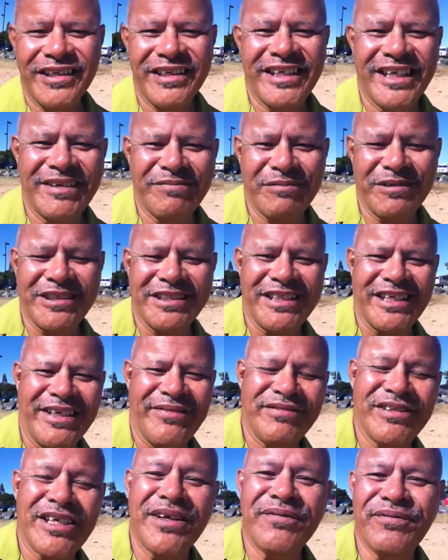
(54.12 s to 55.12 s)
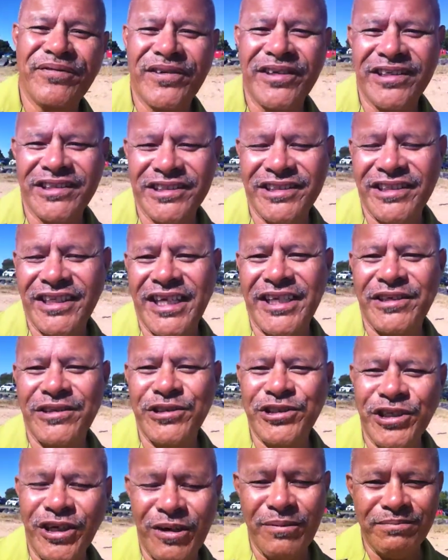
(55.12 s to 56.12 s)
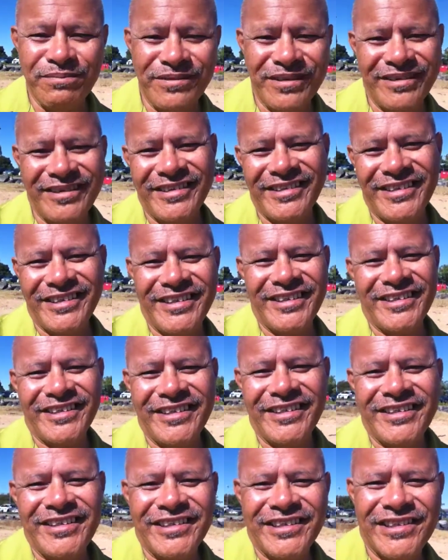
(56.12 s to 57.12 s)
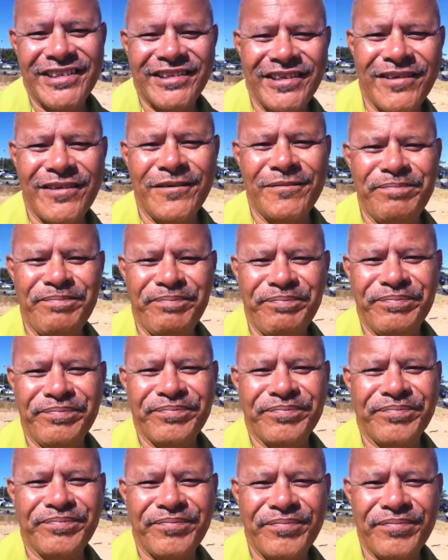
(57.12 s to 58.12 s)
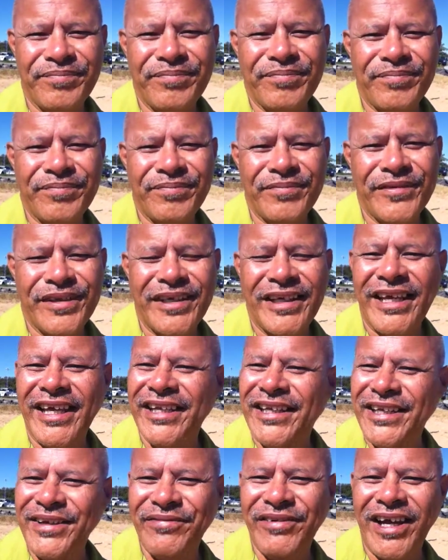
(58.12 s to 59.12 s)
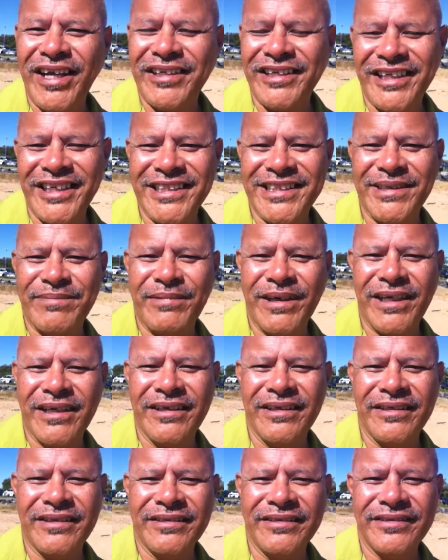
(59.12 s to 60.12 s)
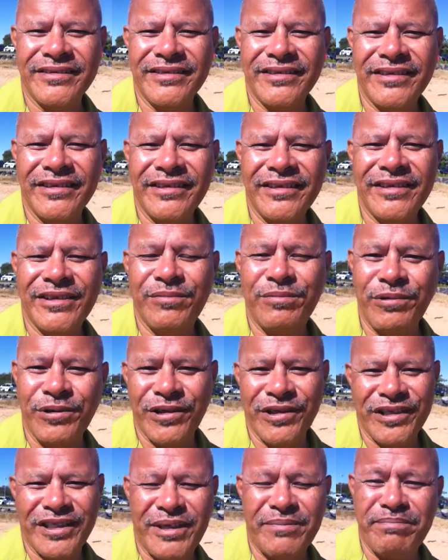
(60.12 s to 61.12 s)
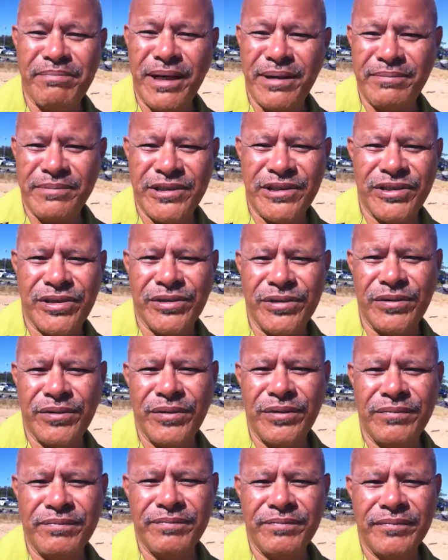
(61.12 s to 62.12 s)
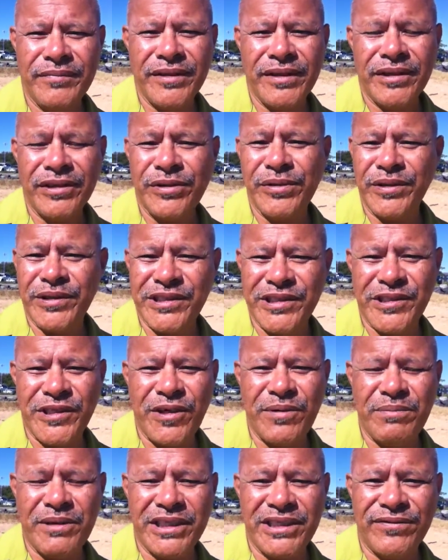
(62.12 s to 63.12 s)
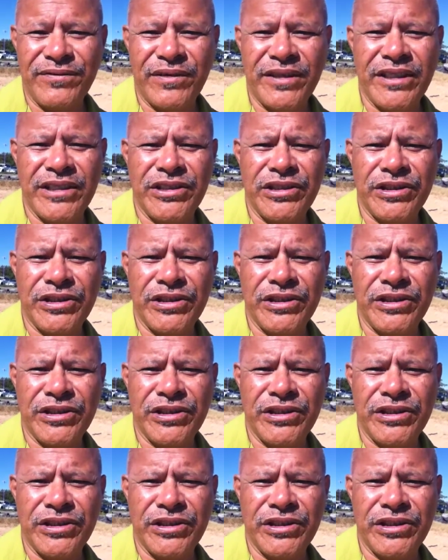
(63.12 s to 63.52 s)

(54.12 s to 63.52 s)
that was left unfinished at her job. So, can never underestimate the work that mums do, doing so much for their